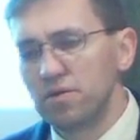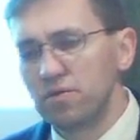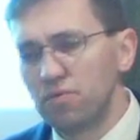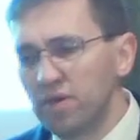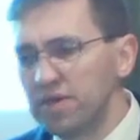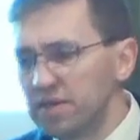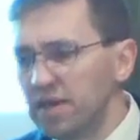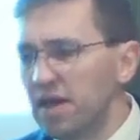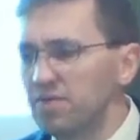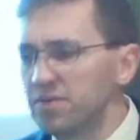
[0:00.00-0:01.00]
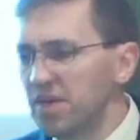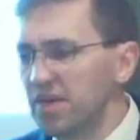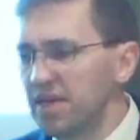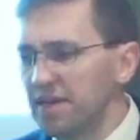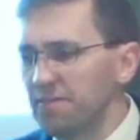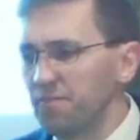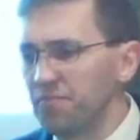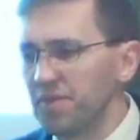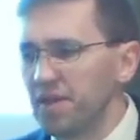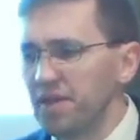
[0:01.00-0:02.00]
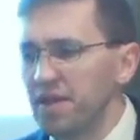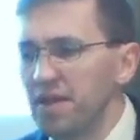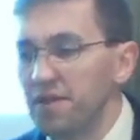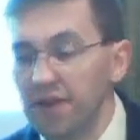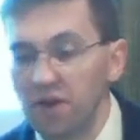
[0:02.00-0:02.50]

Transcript: what God was saying. There